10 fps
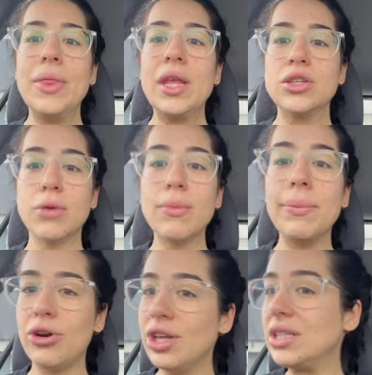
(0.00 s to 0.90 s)
So my
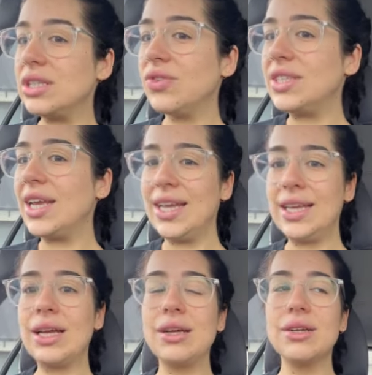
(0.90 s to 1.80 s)
body is
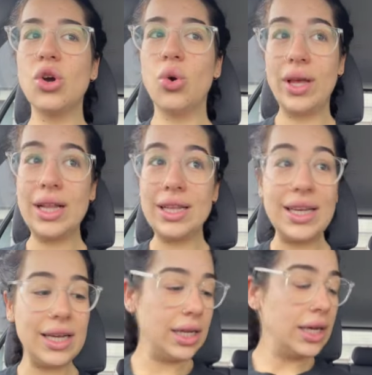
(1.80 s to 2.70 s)
fatiguing
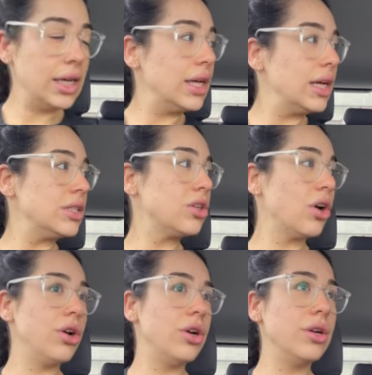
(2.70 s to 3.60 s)
quickly. So,
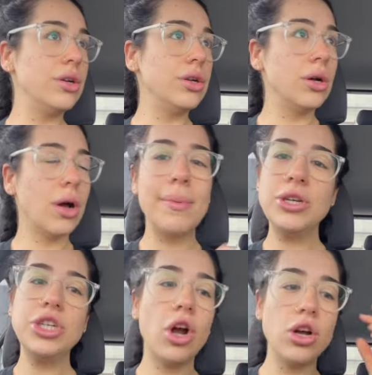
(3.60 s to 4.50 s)
I mean,
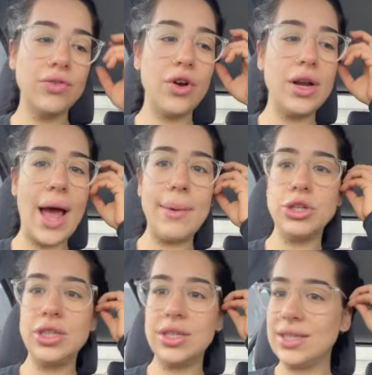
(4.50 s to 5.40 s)
she goes for a nap and
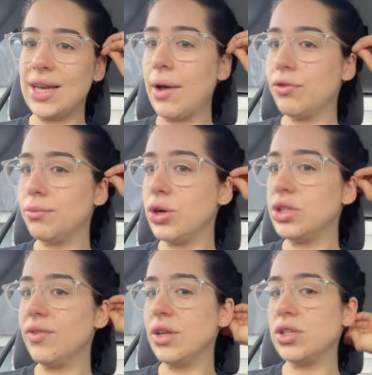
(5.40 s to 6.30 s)
she does nap for most
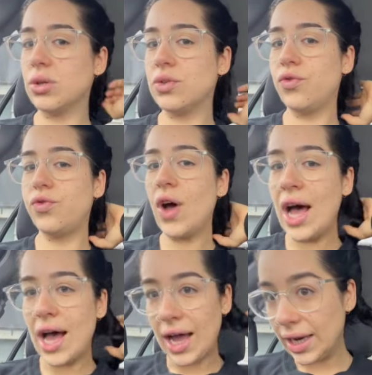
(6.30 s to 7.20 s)
of it. So it's
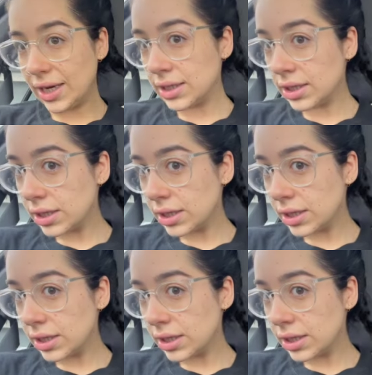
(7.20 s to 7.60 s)
fine.